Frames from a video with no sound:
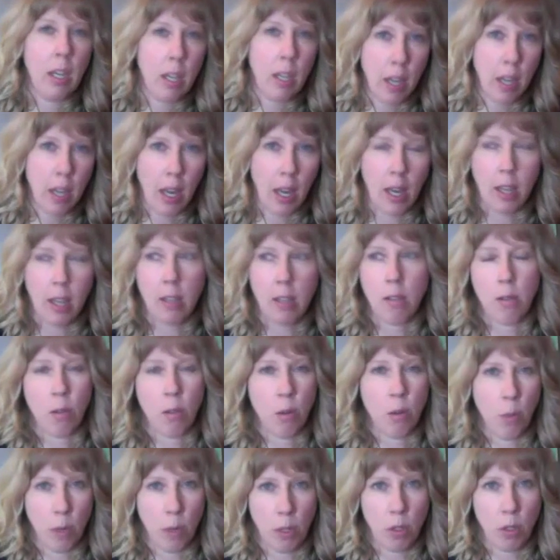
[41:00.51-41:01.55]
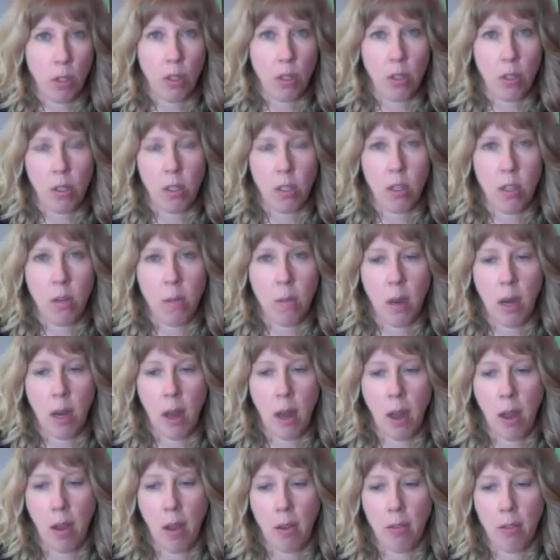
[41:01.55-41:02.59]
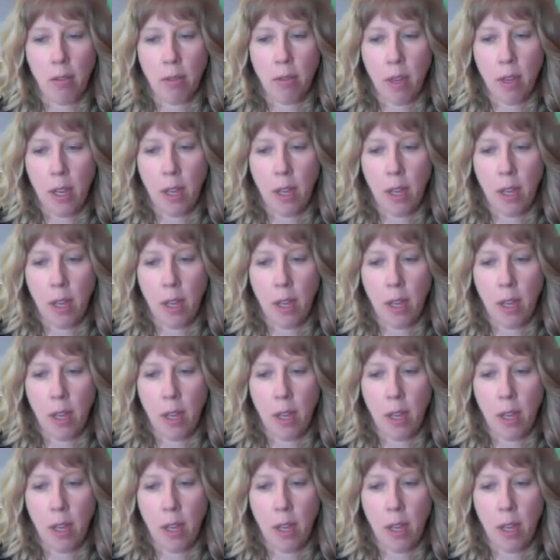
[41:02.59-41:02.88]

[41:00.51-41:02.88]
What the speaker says: case or questions that you might have.